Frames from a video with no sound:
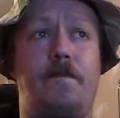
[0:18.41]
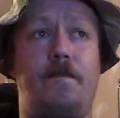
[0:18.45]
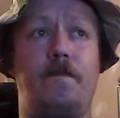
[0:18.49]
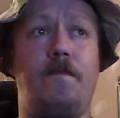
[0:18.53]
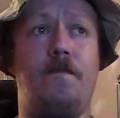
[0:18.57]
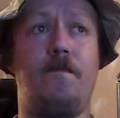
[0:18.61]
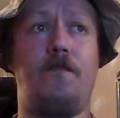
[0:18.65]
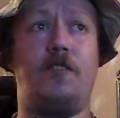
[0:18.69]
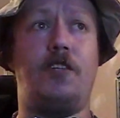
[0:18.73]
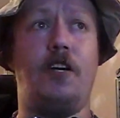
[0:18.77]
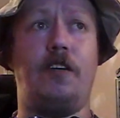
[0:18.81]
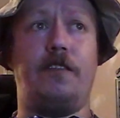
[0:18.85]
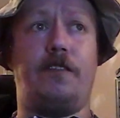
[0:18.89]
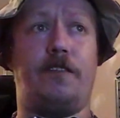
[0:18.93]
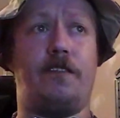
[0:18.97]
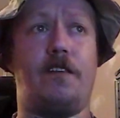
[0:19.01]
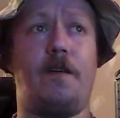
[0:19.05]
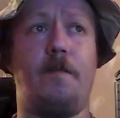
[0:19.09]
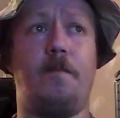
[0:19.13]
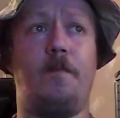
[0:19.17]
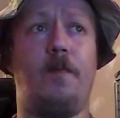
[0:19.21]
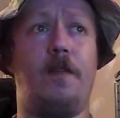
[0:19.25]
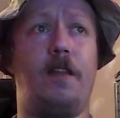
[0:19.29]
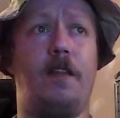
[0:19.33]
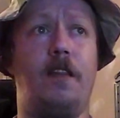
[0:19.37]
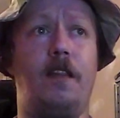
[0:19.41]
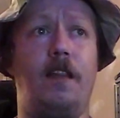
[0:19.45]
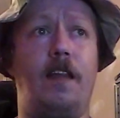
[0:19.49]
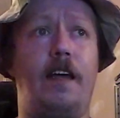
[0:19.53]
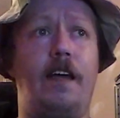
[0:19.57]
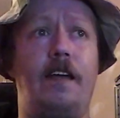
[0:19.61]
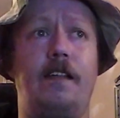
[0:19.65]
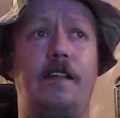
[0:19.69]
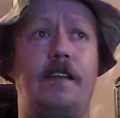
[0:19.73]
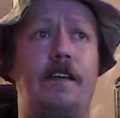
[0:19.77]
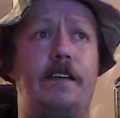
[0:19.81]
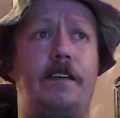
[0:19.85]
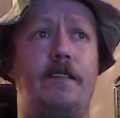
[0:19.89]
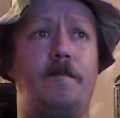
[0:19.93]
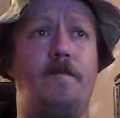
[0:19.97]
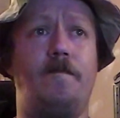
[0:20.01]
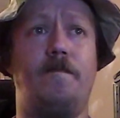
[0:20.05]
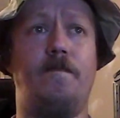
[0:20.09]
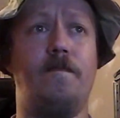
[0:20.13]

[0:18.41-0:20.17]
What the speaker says: just completely